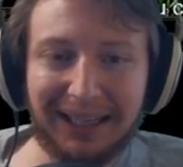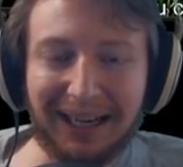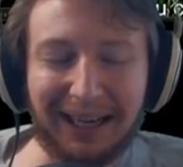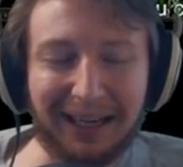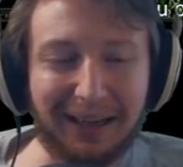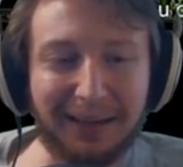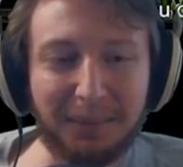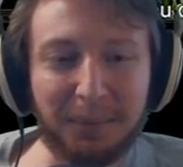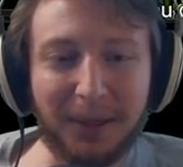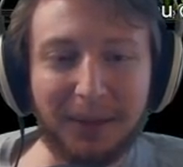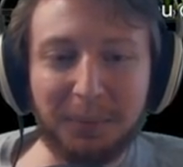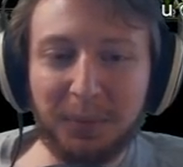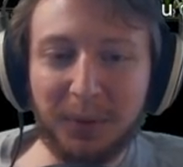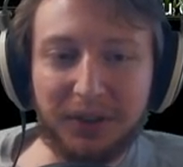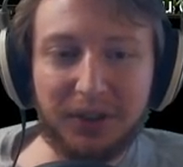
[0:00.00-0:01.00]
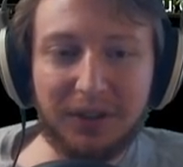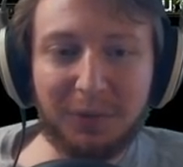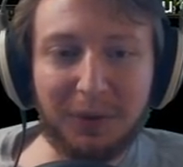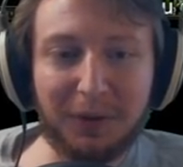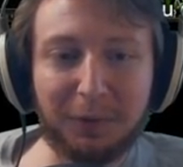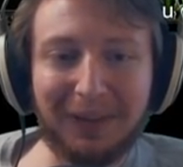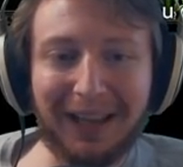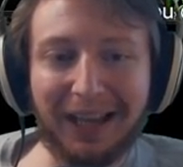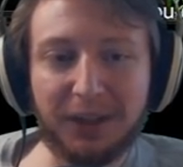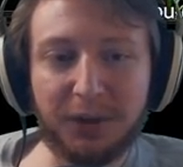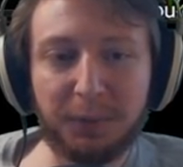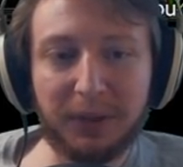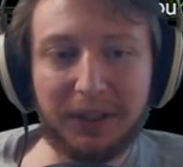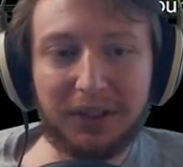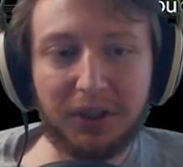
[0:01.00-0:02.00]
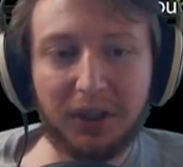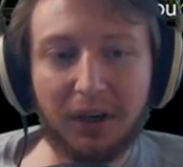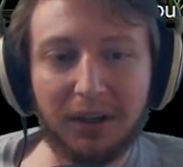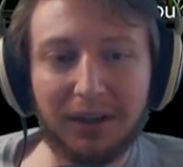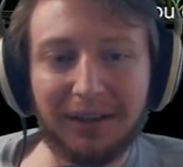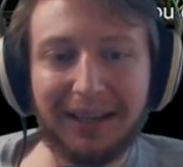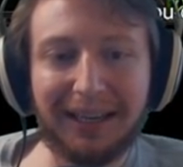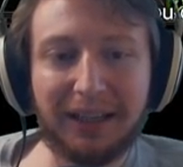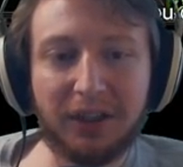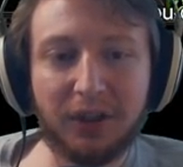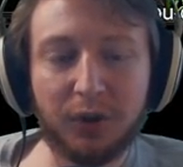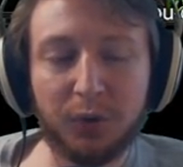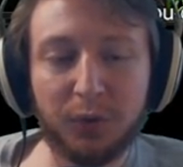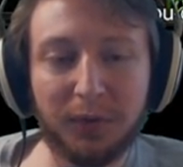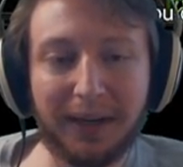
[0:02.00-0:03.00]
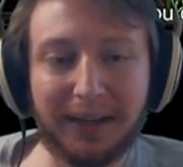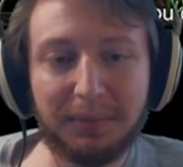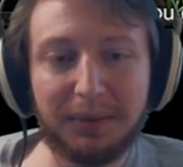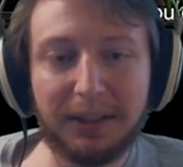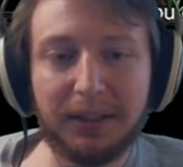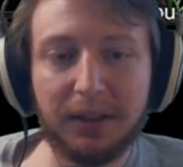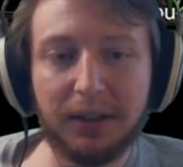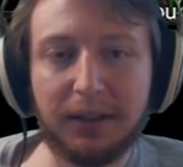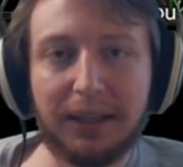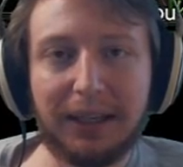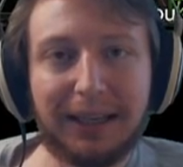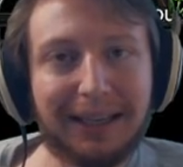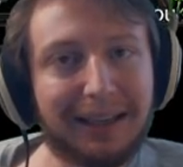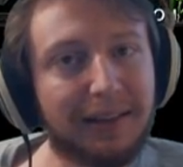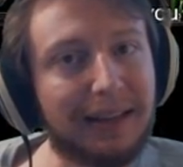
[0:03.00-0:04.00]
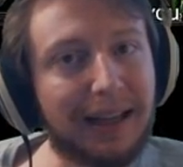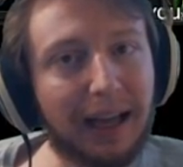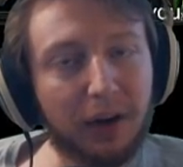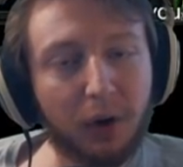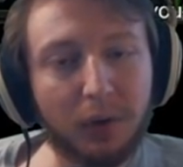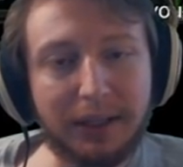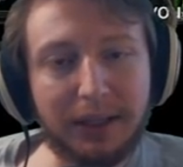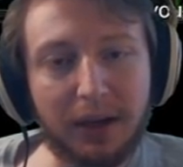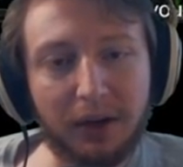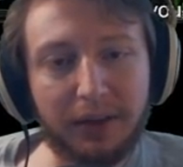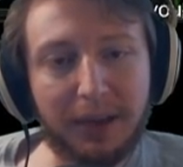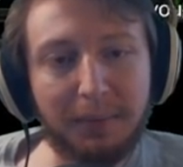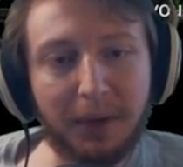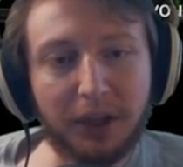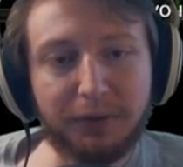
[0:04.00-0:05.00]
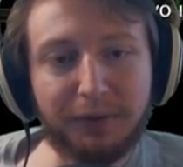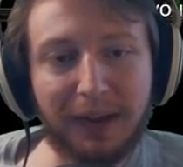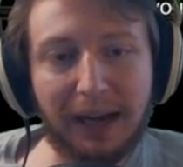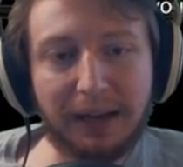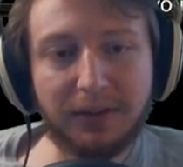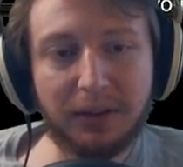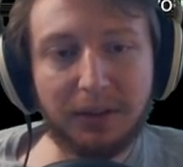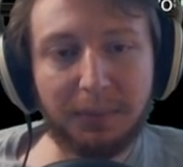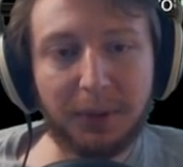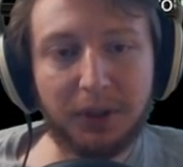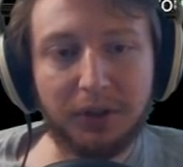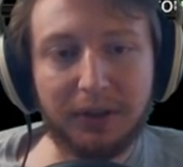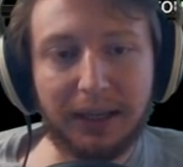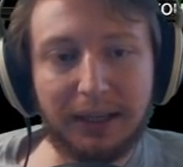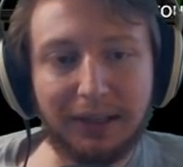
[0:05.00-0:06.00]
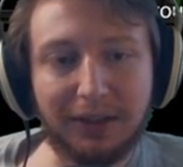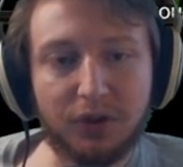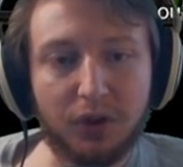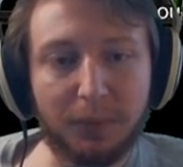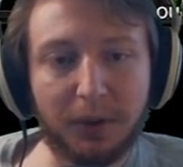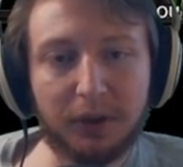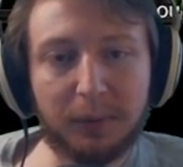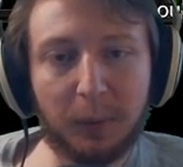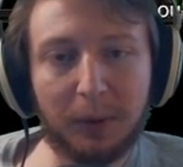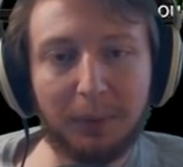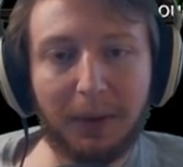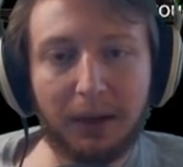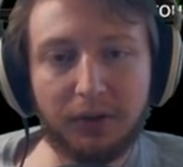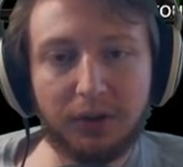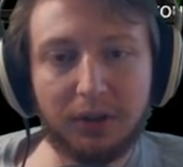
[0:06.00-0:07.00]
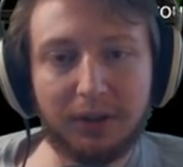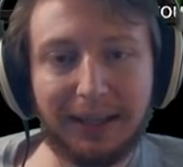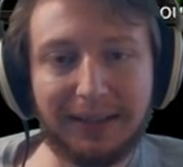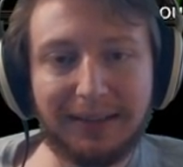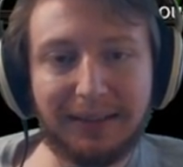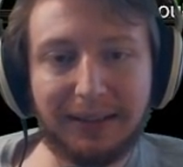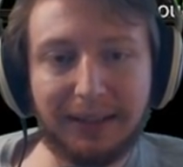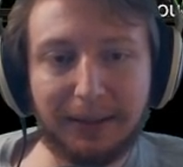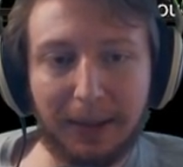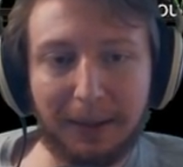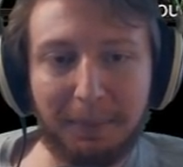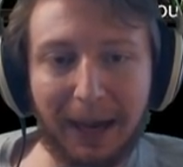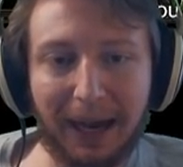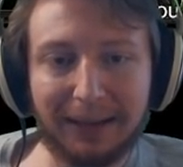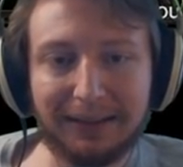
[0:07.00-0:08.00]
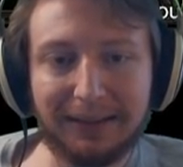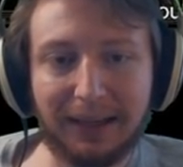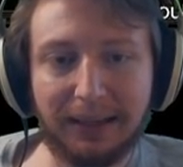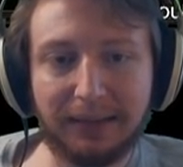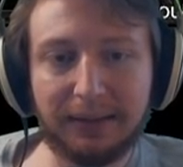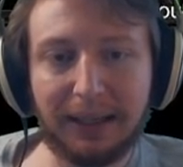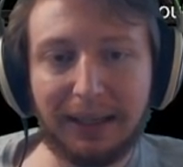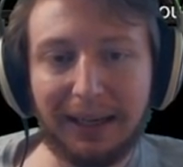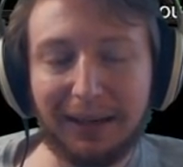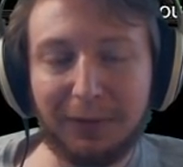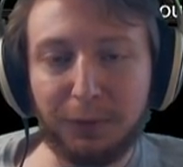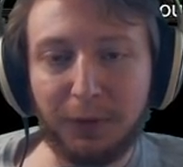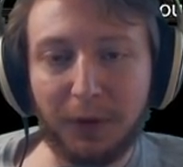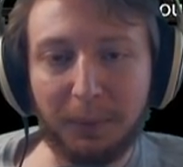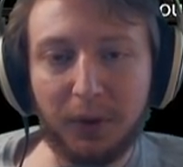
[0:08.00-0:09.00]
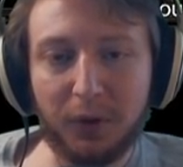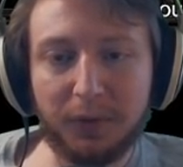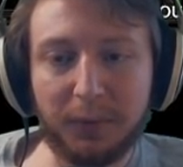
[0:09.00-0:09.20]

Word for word: Uh, but breaches with Flash Breach are incredibly good. Not only are they much faster, but you're getting so much more monster density and pack size from those